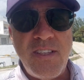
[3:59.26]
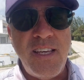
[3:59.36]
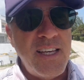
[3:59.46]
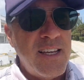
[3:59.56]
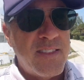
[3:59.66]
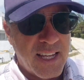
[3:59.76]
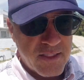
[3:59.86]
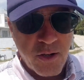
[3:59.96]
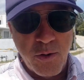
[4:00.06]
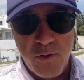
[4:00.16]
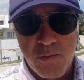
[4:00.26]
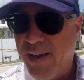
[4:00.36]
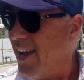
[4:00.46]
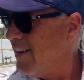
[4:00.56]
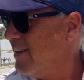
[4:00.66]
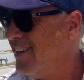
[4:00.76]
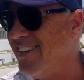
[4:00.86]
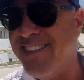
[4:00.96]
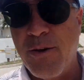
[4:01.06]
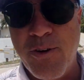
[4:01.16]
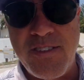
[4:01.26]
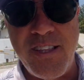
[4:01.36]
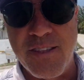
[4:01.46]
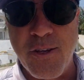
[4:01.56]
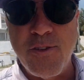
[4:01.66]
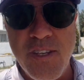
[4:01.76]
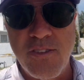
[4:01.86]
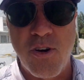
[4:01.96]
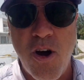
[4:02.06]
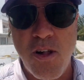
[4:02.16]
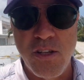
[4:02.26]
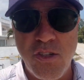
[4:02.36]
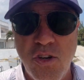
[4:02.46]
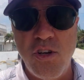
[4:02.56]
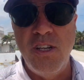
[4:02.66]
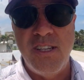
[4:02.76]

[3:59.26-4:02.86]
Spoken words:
see that those things are all in good